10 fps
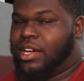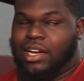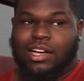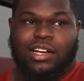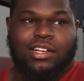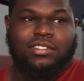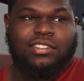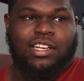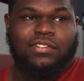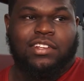I
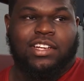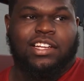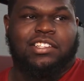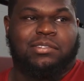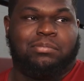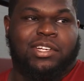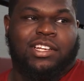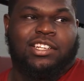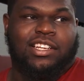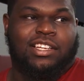feel like I did
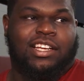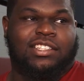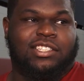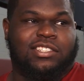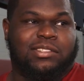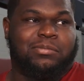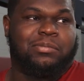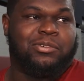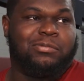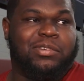better. I saw some
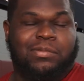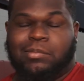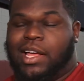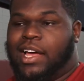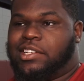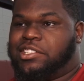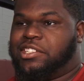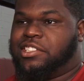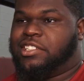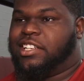improvement from last
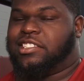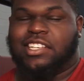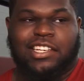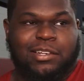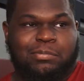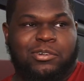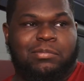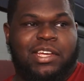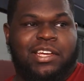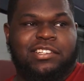year. I just hate I pulled
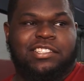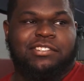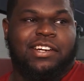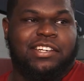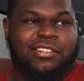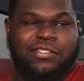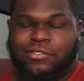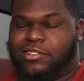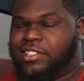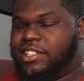my hamstring right down to
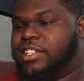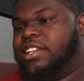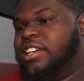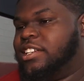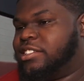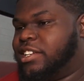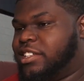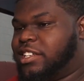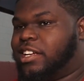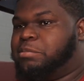40, so I
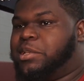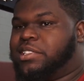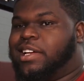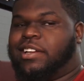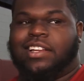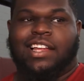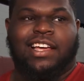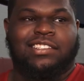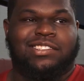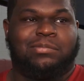kind of missed out on the
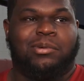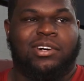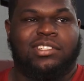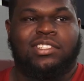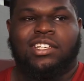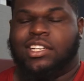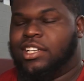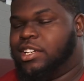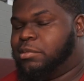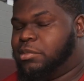last little parts.
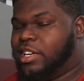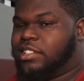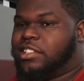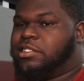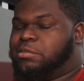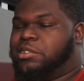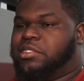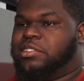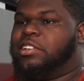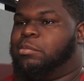Well, I think it's
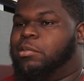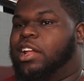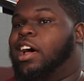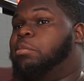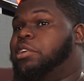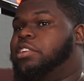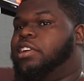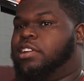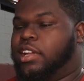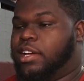been a lot better
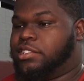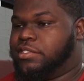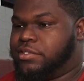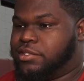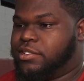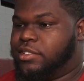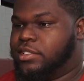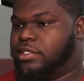than last year, for sure.